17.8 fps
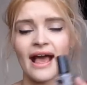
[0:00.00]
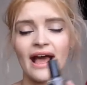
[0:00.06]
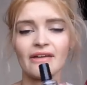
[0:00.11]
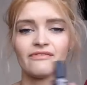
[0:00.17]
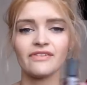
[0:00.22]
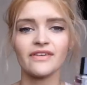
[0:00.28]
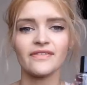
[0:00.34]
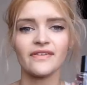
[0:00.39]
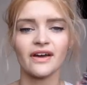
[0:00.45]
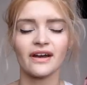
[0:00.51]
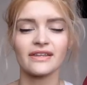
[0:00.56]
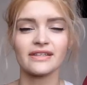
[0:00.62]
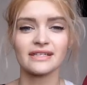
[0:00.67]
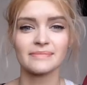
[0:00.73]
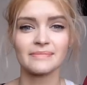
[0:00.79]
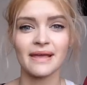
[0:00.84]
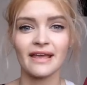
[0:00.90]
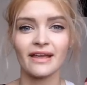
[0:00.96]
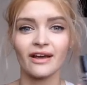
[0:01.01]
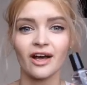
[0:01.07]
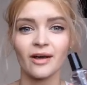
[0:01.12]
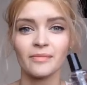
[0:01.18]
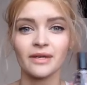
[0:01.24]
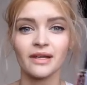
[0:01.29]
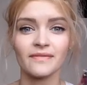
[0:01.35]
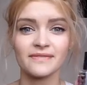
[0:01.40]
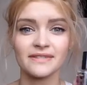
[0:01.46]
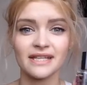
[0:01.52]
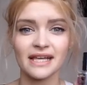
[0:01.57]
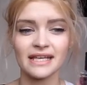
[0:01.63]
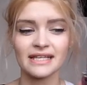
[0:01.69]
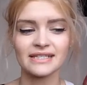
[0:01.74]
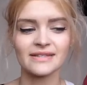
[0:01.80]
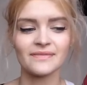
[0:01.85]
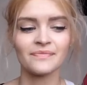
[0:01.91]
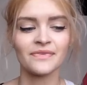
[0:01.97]
And Viviana does makeup, loves
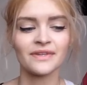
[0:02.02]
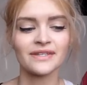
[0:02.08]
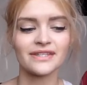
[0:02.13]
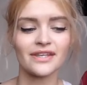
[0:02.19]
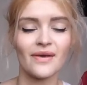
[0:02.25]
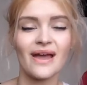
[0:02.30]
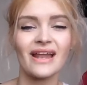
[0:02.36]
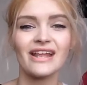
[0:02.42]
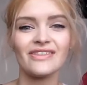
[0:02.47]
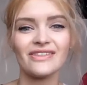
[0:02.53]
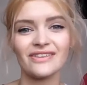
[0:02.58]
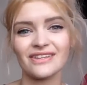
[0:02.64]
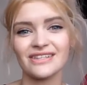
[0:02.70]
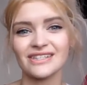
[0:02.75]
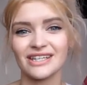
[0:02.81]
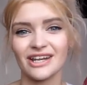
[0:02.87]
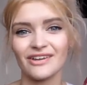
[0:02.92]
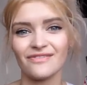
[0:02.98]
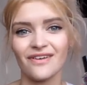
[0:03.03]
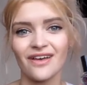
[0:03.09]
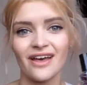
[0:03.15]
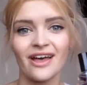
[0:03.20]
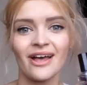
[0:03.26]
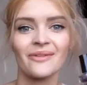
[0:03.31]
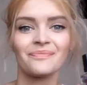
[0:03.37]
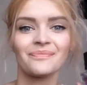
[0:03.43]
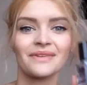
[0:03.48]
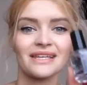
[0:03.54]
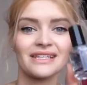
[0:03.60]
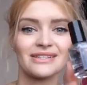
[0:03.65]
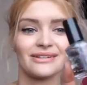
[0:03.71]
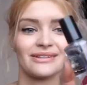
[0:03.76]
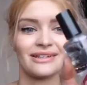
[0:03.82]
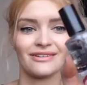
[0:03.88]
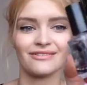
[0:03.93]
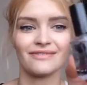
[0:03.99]
this, so anything that's good enough for her is
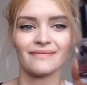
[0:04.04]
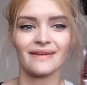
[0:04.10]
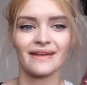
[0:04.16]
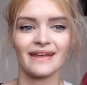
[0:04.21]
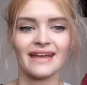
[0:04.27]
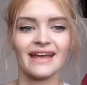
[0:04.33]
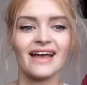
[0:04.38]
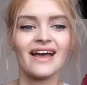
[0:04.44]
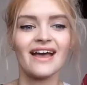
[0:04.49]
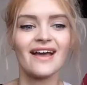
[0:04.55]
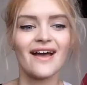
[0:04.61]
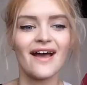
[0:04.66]
good enough for me.